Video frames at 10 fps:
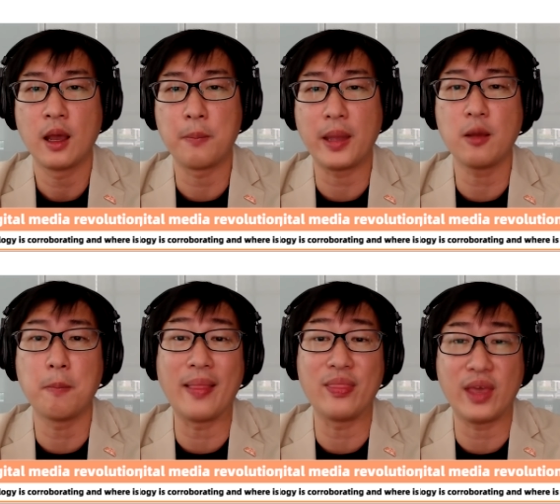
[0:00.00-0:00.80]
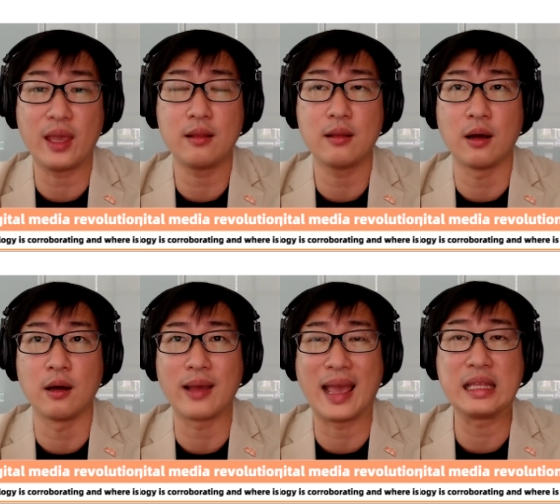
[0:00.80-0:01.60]
many mundane
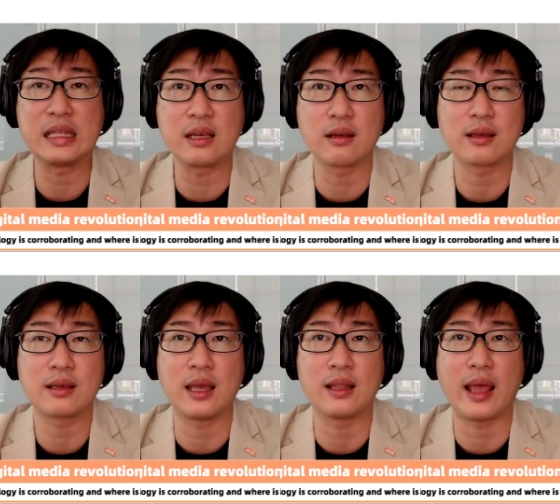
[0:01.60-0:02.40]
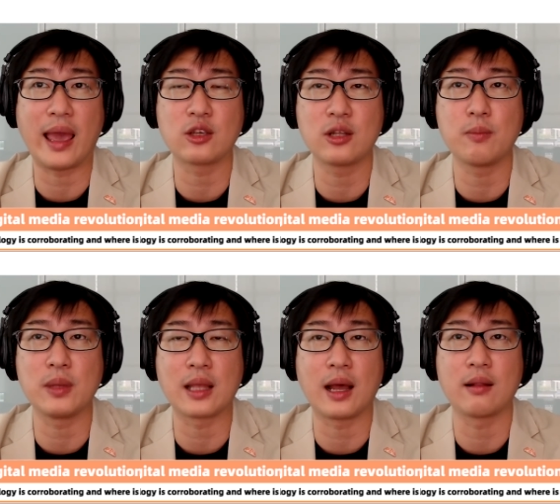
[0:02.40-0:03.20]
uh, editing can actually be
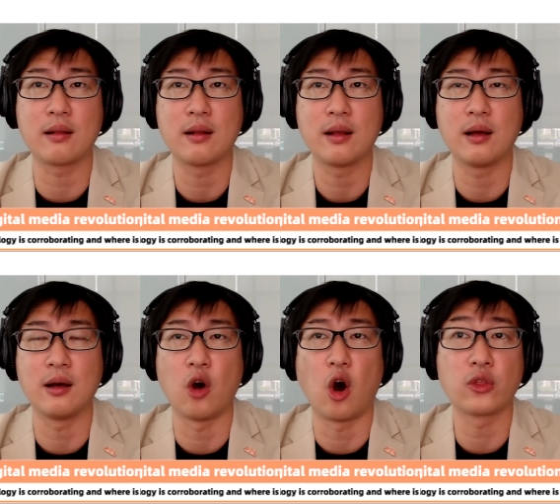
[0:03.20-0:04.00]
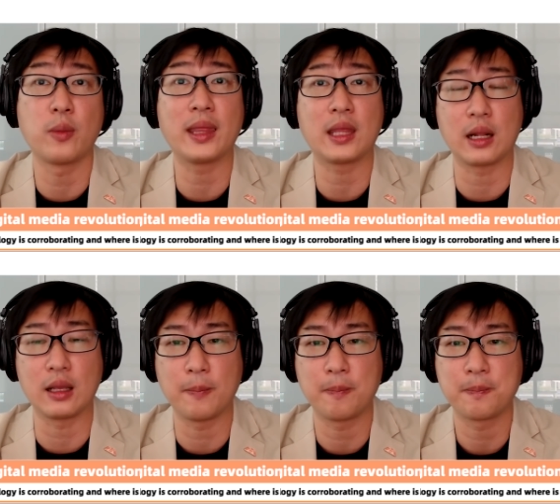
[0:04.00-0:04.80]
done uh,
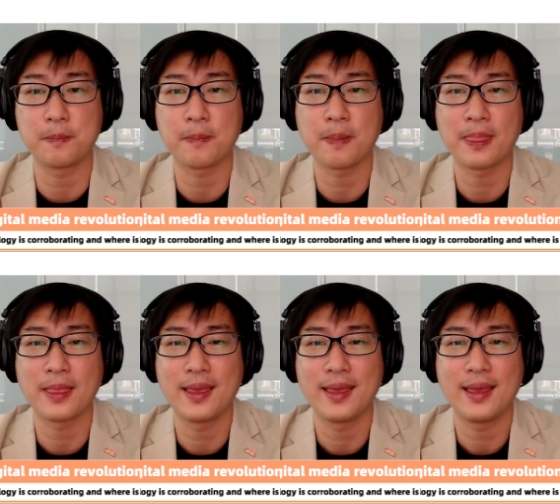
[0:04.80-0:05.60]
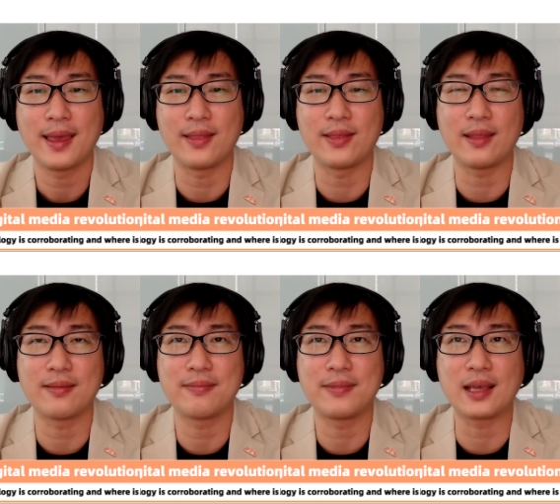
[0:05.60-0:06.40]
automatically, and
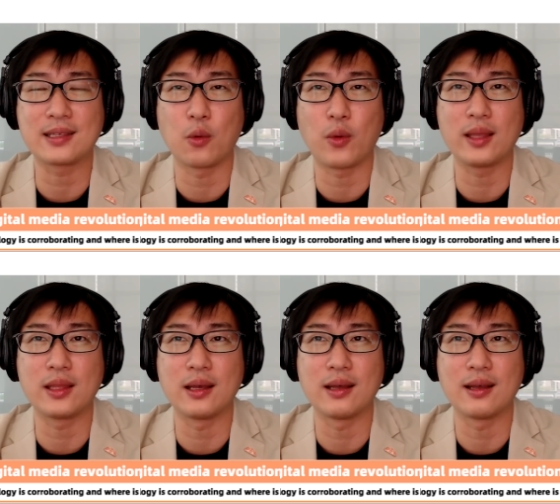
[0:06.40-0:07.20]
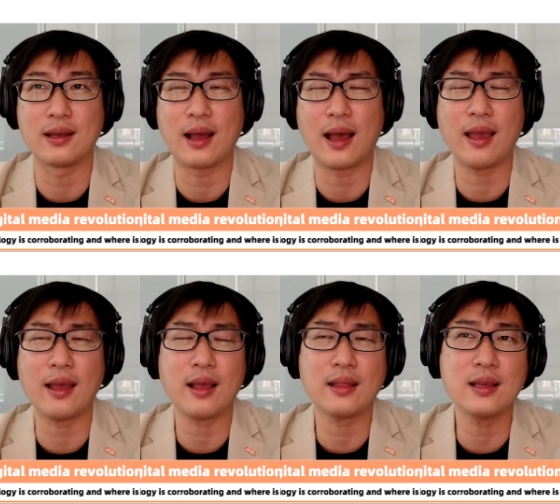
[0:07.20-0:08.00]
that takes away the. I,
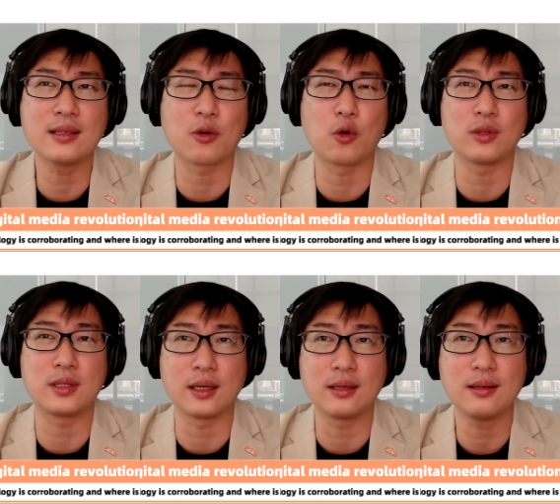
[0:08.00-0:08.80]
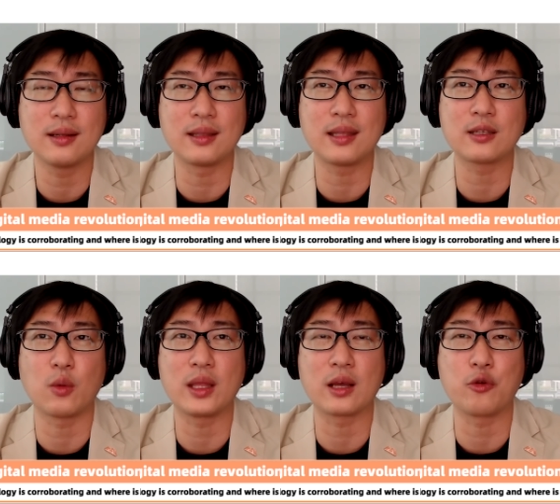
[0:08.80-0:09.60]
I I think it's a good thing.
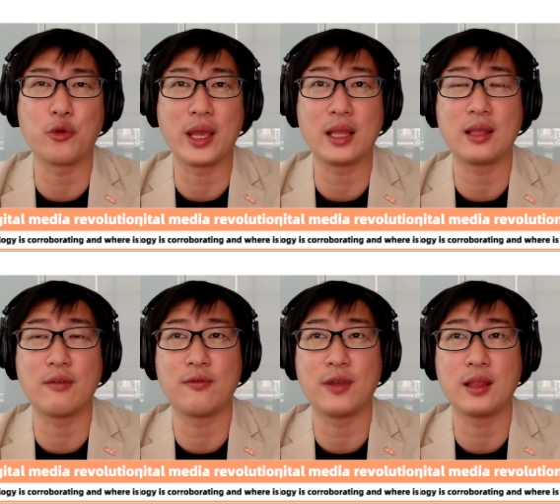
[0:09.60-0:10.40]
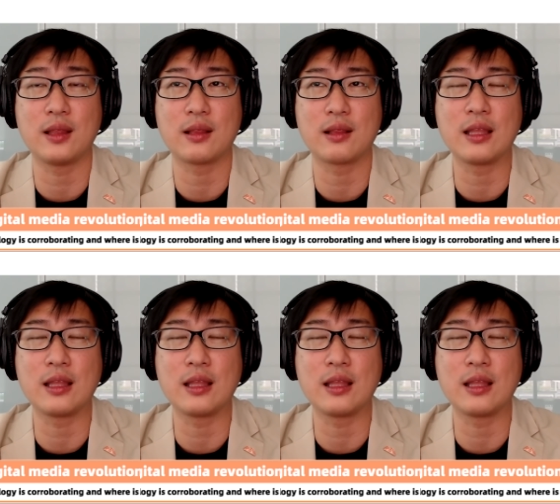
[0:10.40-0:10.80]
It takes away the creativity